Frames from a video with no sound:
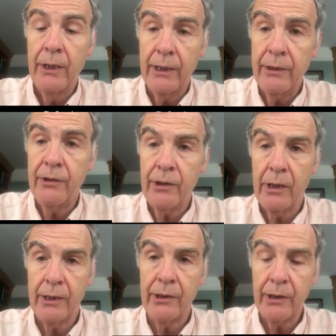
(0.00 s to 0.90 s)

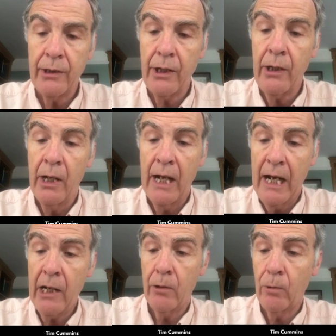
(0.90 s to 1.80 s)
insights into
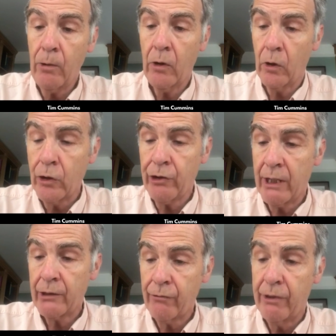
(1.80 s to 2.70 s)
how
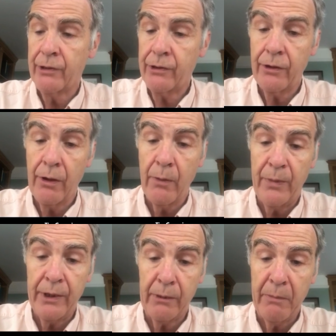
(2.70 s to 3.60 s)
contract risks are
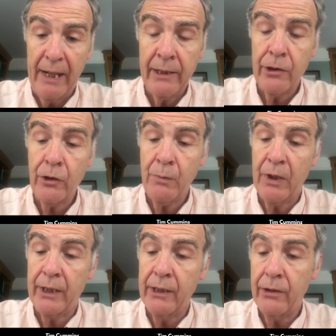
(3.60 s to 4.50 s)
being managed
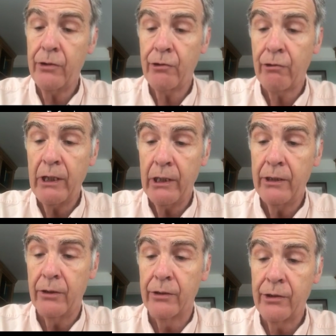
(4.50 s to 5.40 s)
by industry
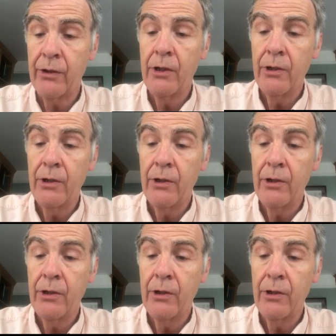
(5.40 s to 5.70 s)
leaders